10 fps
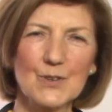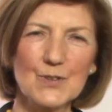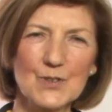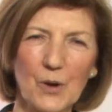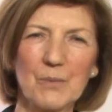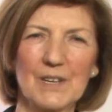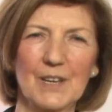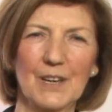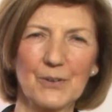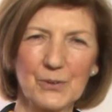so
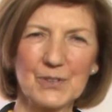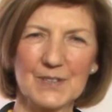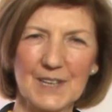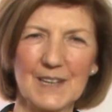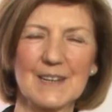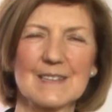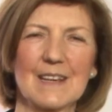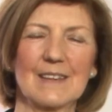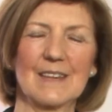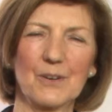many good things
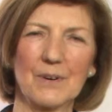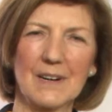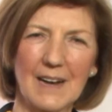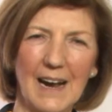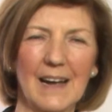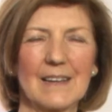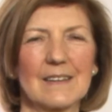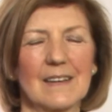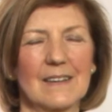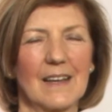and they were right, and,